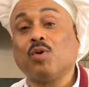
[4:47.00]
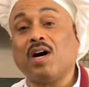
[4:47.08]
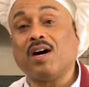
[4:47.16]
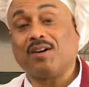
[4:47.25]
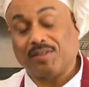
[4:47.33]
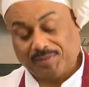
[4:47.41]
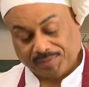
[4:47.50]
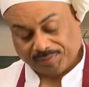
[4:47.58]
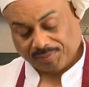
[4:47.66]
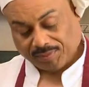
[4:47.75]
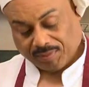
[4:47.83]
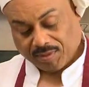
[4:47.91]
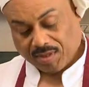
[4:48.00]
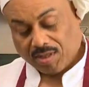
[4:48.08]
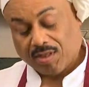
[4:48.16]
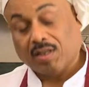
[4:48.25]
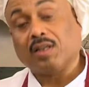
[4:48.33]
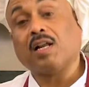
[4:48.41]
well,
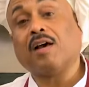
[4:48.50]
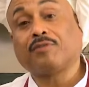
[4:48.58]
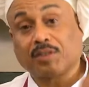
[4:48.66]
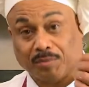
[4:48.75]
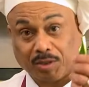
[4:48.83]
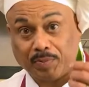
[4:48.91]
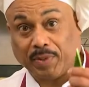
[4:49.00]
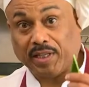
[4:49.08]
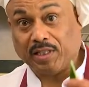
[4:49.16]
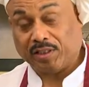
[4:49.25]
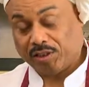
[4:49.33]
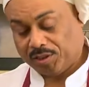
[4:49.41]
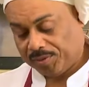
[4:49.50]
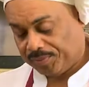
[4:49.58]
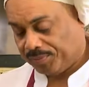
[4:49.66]
and have some spinach.